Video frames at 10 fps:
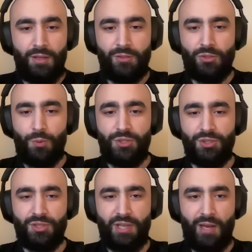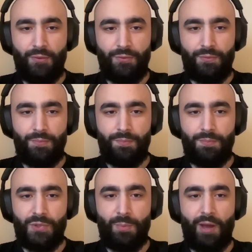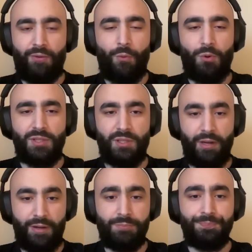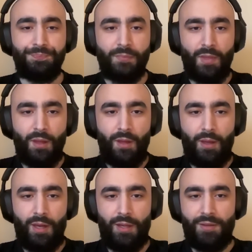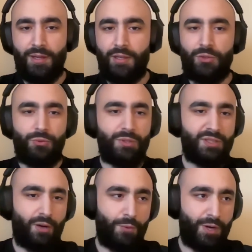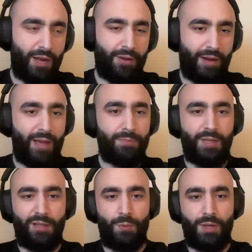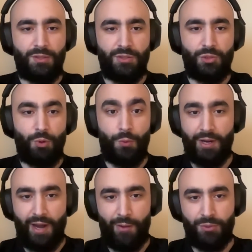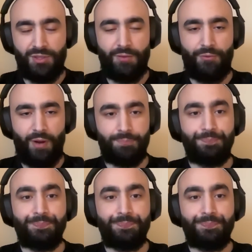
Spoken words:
So we should just kind of combine forces here, and then they can do the stuff we're not good at, and then we can just do what we're good at, which is infra.